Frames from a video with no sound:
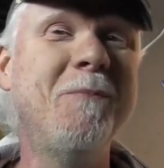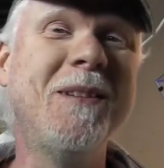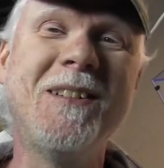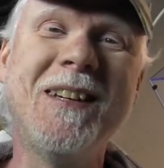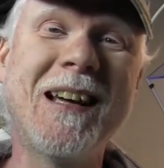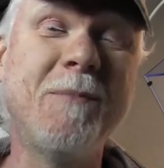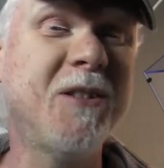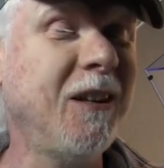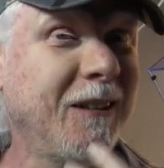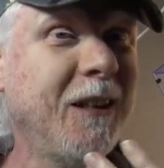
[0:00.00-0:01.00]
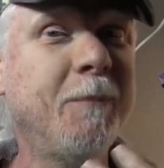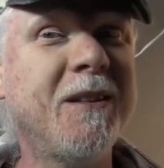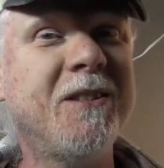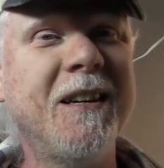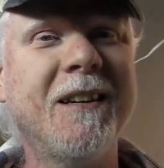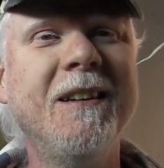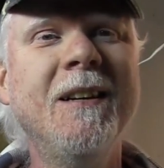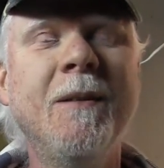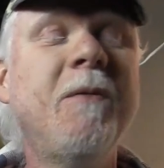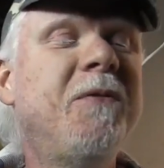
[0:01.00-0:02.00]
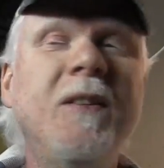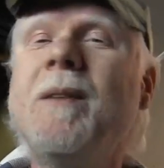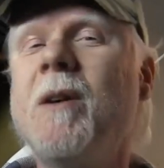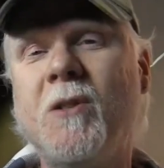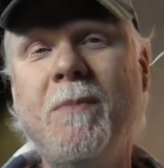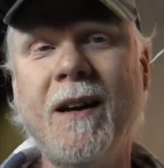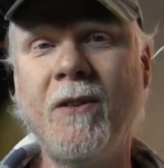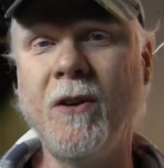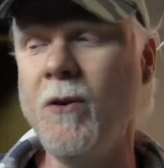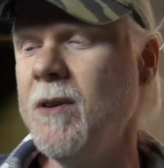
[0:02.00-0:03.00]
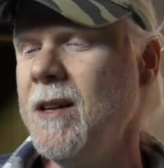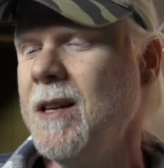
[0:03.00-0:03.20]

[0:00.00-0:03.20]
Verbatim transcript: I've been sick. I'm still a little bit sick. I'm feeling much better though,